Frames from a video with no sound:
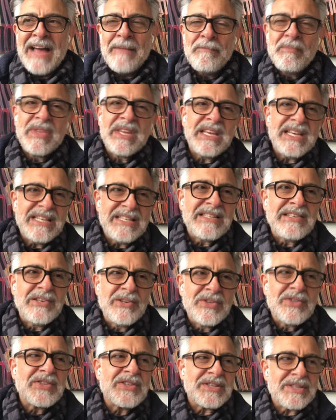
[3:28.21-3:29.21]
He's
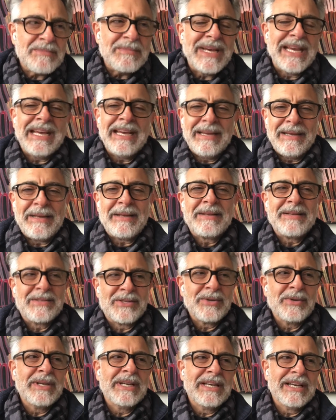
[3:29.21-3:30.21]
used to me
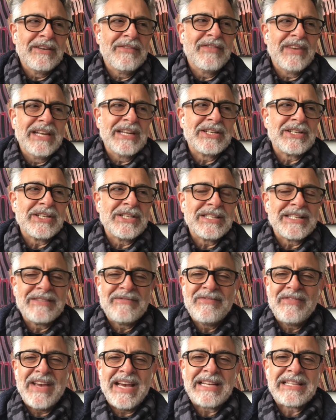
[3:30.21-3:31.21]
doing adventures.
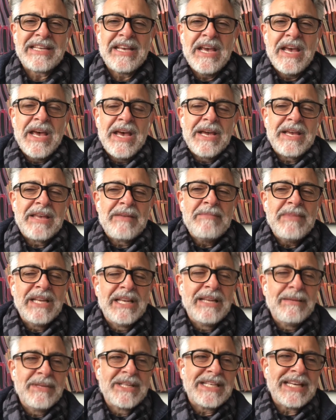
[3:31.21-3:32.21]
In fact, give me a
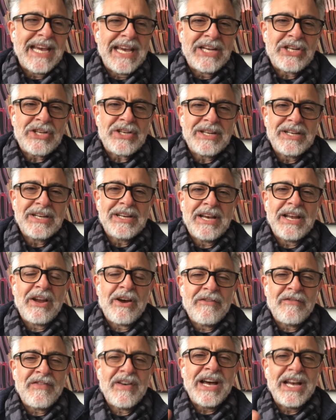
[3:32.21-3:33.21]
limitation and
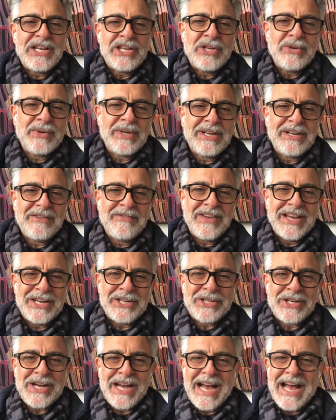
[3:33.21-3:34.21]
I'll find you an
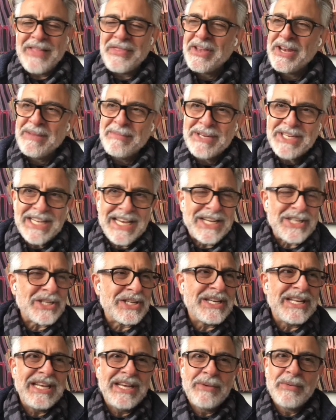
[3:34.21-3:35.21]
adventure. And the
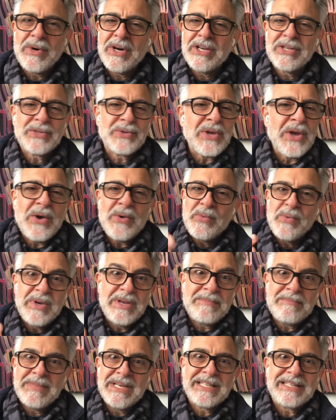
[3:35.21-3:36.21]
limitation here was
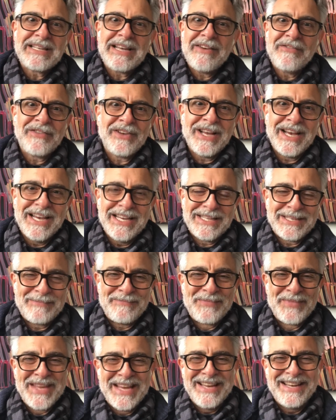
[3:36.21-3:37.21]
we'd missed our flight
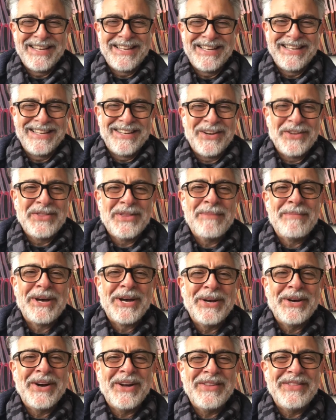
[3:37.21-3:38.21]
on the
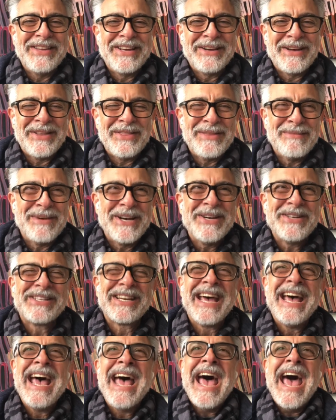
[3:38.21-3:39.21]
boat.
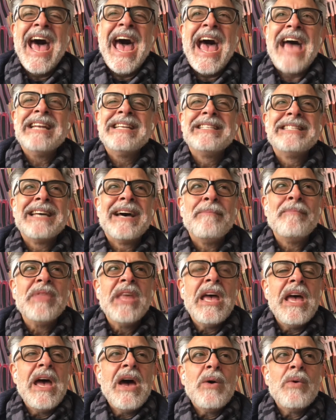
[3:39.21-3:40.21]
And
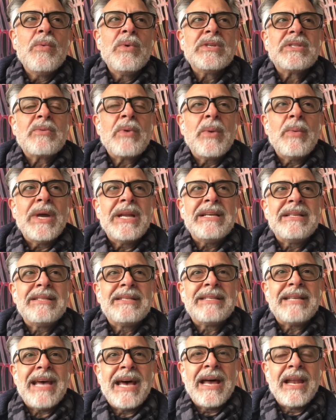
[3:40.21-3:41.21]
so we went into
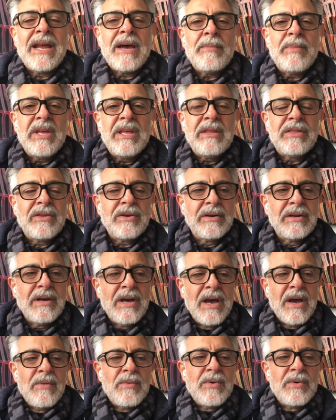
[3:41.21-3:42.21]
town and we thought,
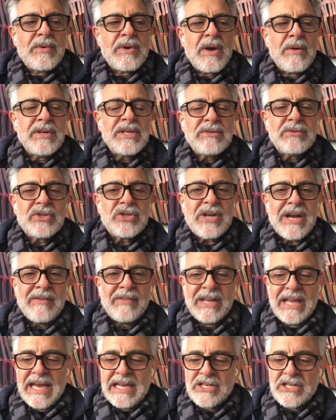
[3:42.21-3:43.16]
we'll go into a travel agent